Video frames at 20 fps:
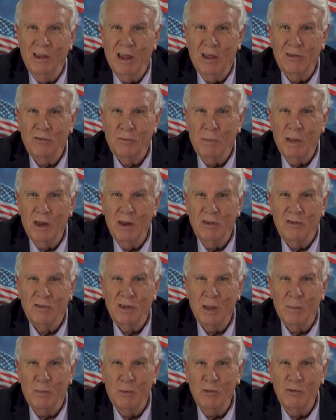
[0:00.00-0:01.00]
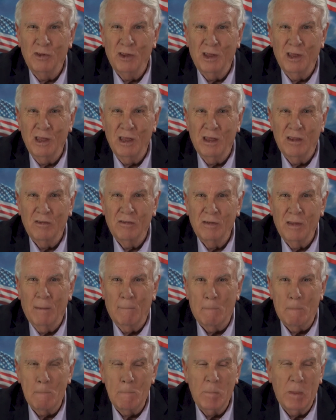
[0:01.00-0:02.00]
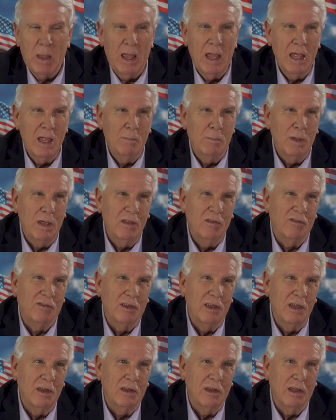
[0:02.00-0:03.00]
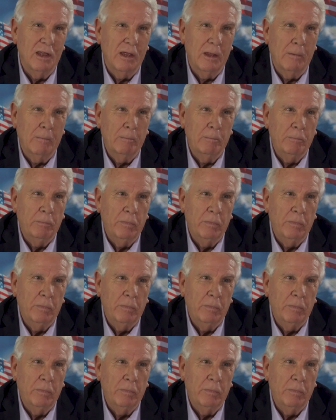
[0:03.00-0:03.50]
That's about as simple as it gets. A, B, C, D.